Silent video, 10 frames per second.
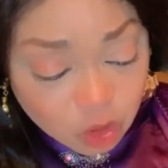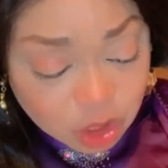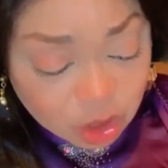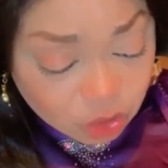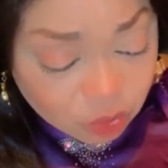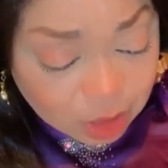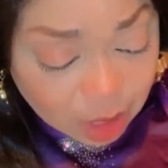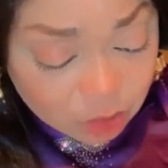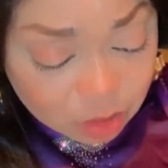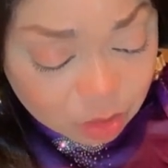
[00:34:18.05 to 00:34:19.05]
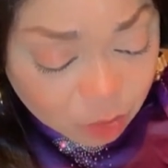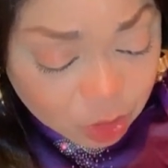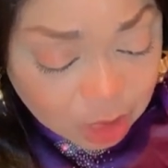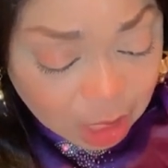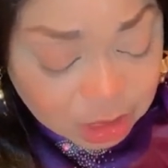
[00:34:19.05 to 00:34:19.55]
continue now.
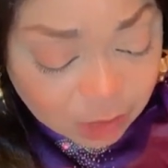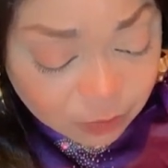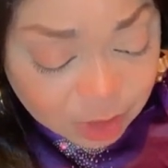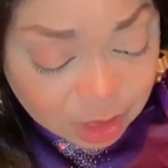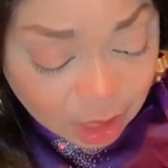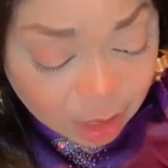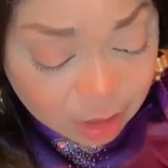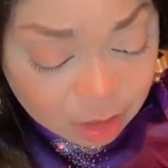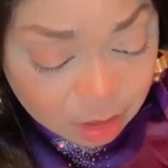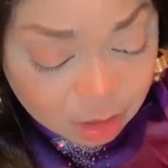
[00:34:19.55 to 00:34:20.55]
Somebody has given star.